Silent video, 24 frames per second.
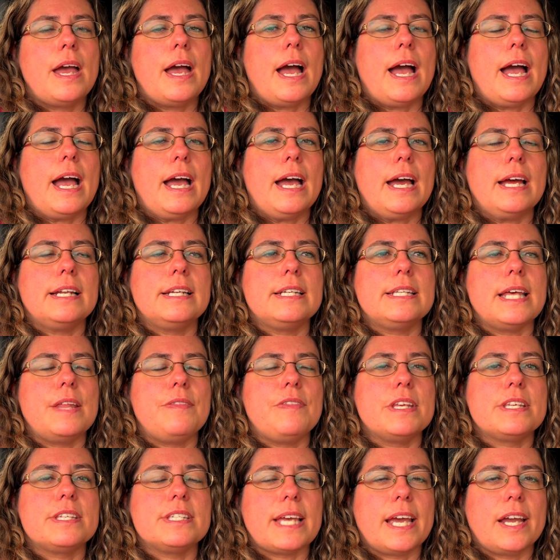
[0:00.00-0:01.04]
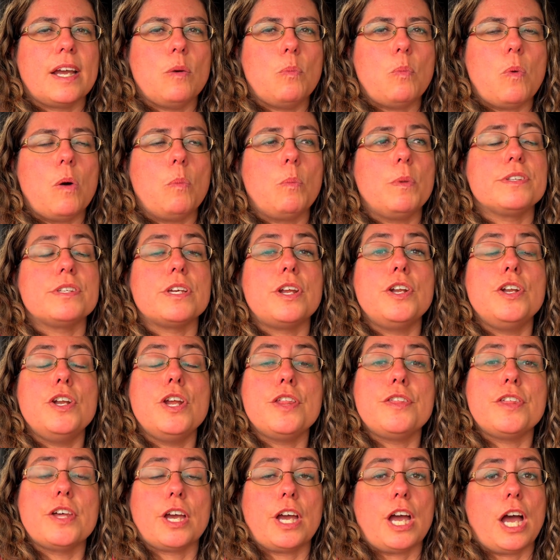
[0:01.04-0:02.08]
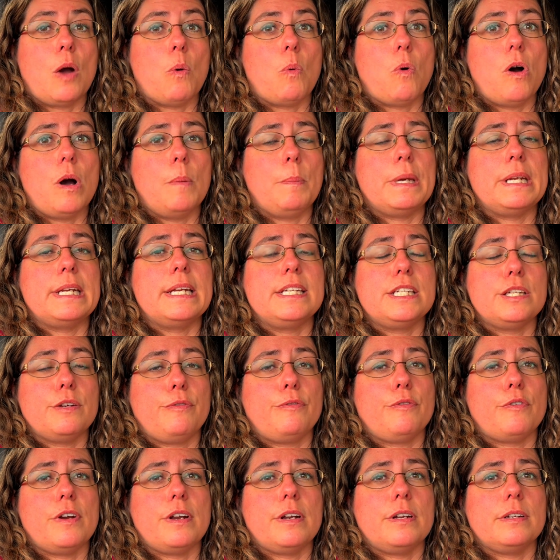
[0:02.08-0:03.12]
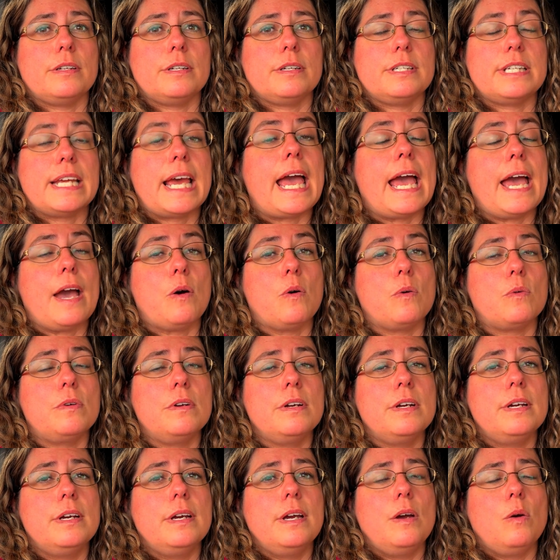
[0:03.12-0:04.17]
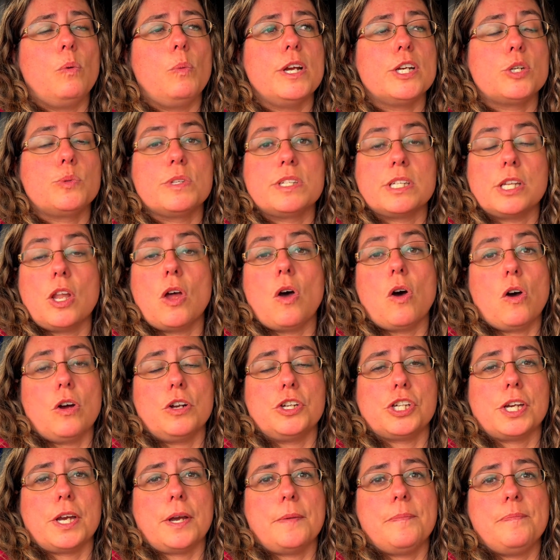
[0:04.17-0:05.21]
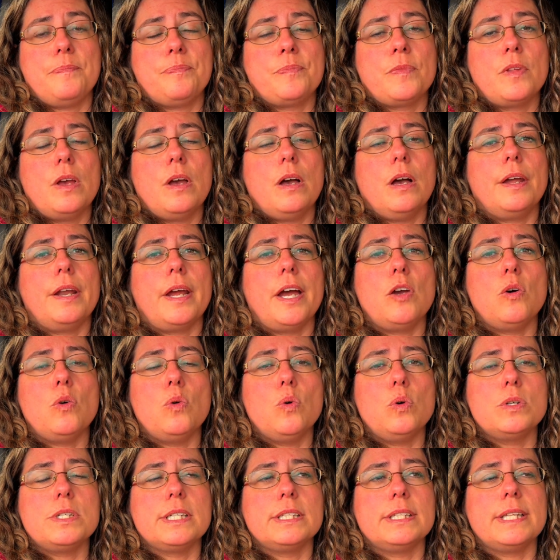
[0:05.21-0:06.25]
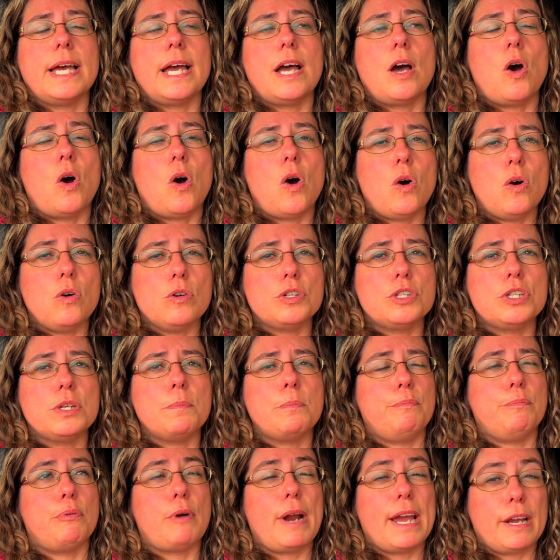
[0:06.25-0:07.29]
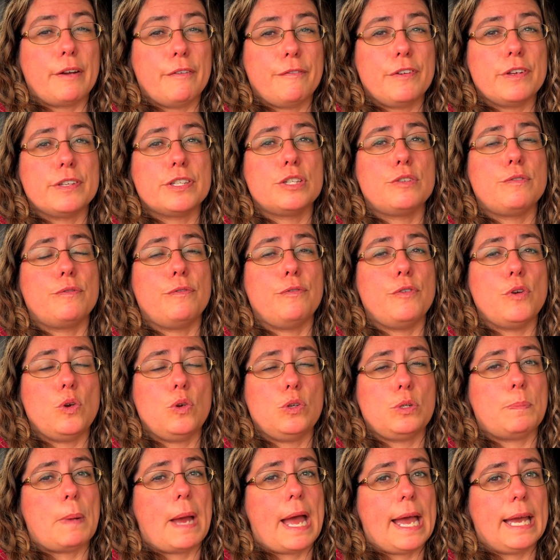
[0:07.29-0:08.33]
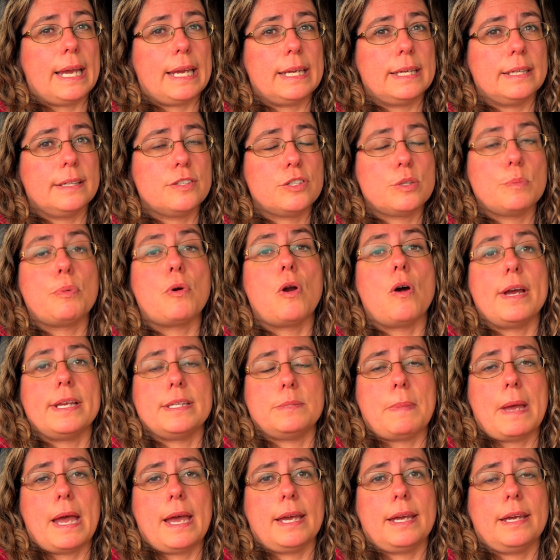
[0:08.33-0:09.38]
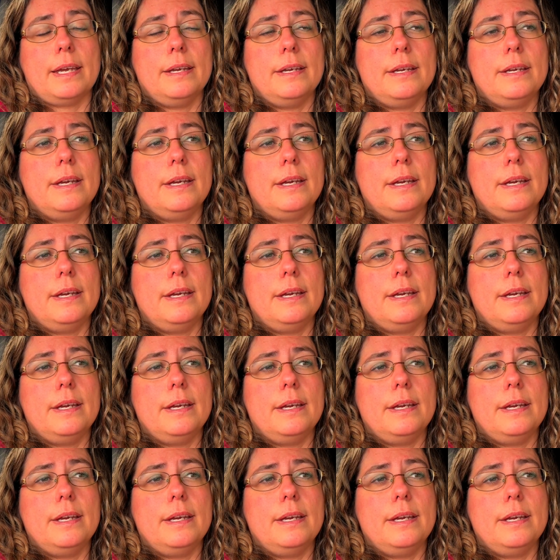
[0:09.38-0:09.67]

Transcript: And then the second one was another CoOp in a different town, which was larger. And I ordered their hot breakfast food bag, surprise bag.